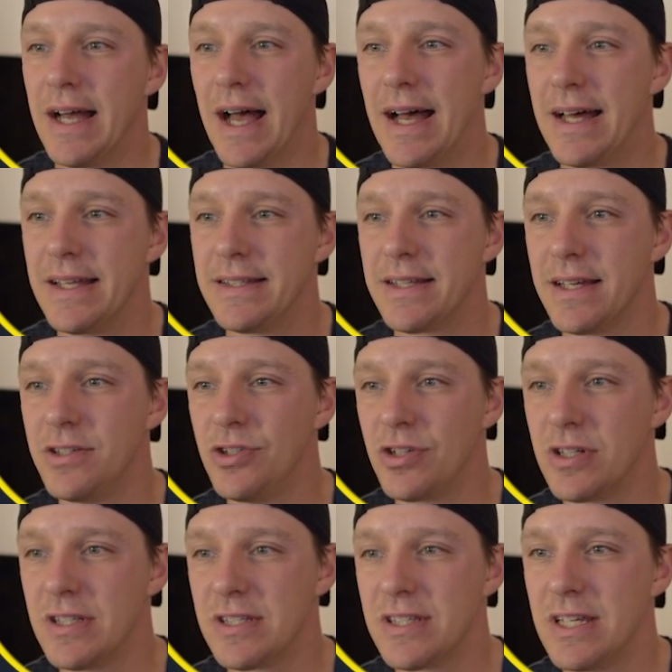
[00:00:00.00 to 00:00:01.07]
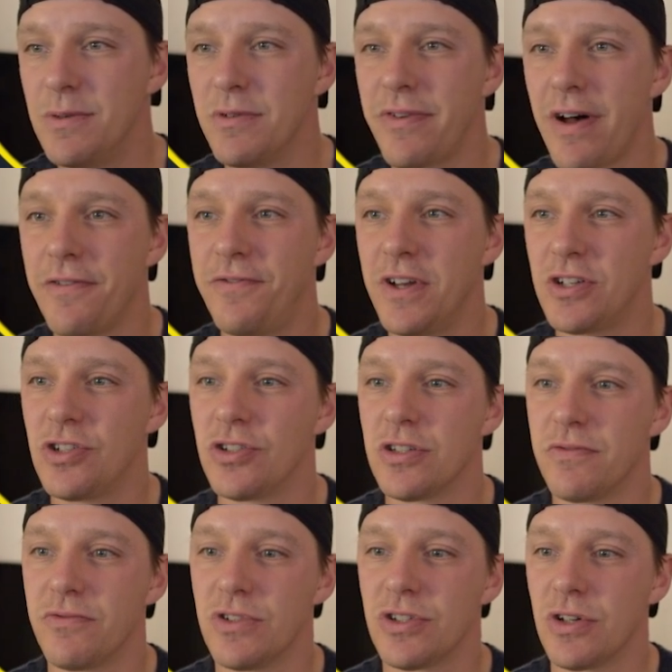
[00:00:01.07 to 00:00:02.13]
And as you can see with our fixtures
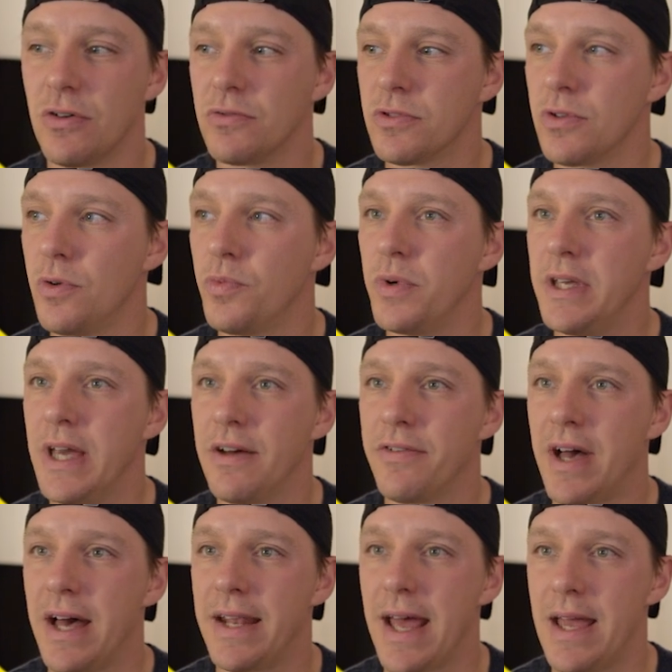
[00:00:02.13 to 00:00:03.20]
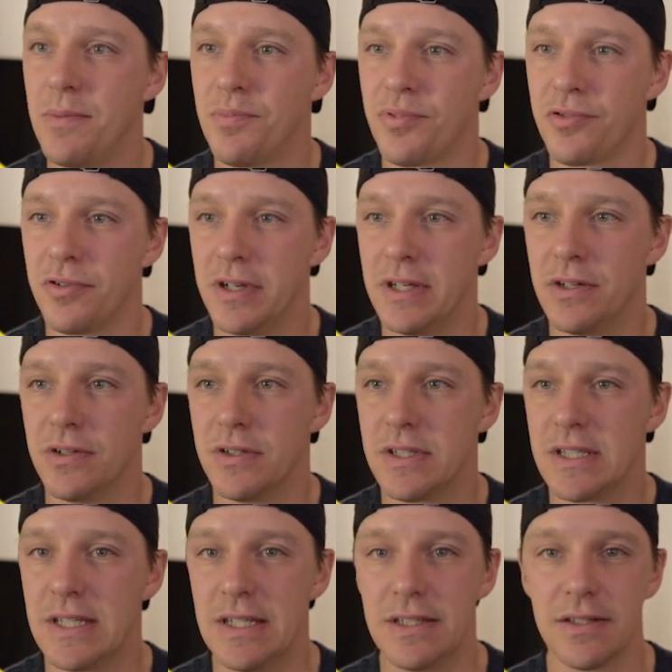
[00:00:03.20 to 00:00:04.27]
and results, we have had a pretty good
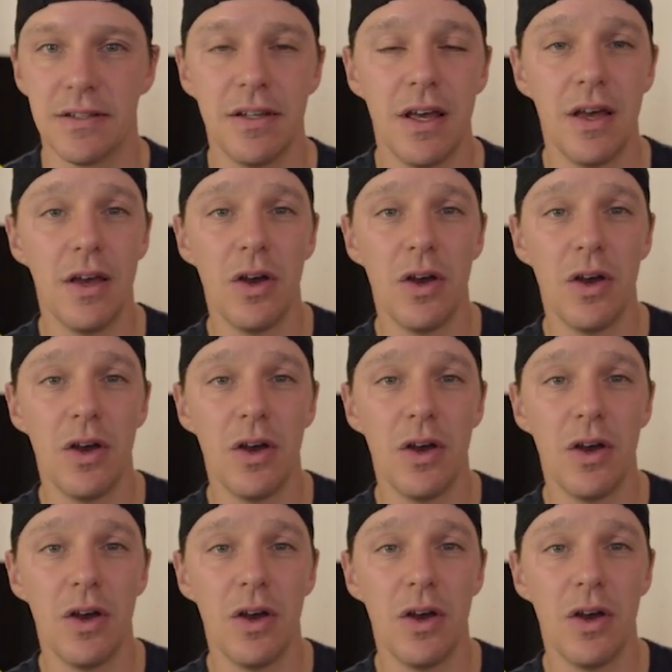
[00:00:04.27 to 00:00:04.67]
season.